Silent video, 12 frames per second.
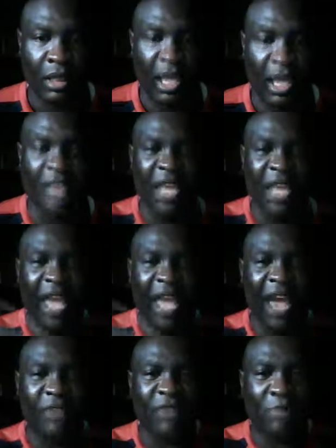And they
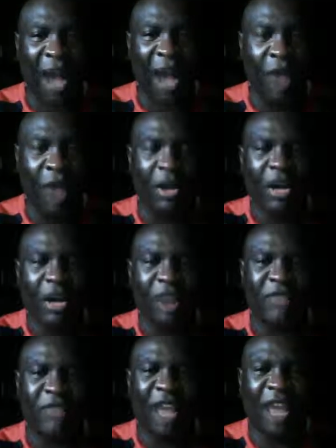have the power
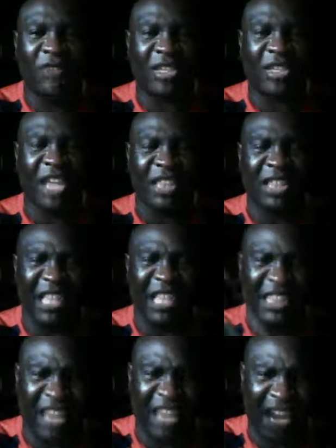of life and death
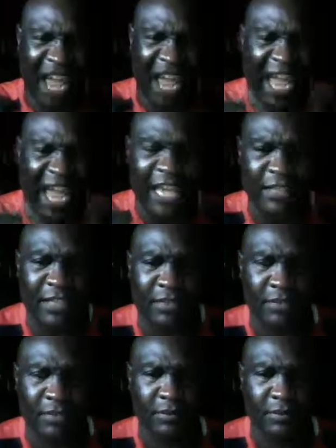in their hands.